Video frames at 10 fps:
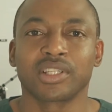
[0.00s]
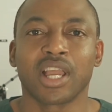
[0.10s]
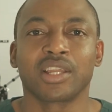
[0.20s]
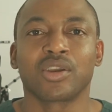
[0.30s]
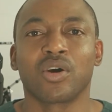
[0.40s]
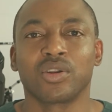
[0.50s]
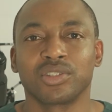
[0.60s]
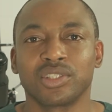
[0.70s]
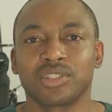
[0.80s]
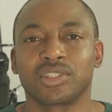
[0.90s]

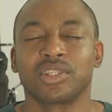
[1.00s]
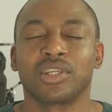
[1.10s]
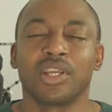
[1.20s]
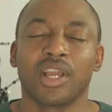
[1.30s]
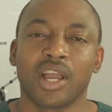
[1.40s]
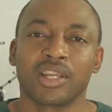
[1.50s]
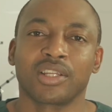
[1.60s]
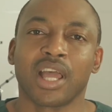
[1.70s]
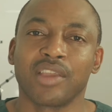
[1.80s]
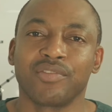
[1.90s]
gynecologist and
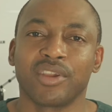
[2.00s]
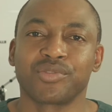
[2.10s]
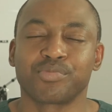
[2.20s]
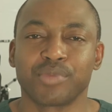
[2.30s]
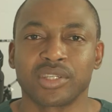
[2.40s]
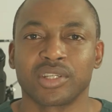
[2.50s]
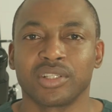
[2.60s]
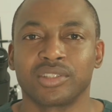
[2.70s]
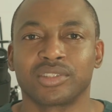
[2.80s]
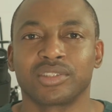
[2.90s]
an IVF
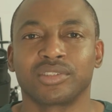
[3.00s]
specialist.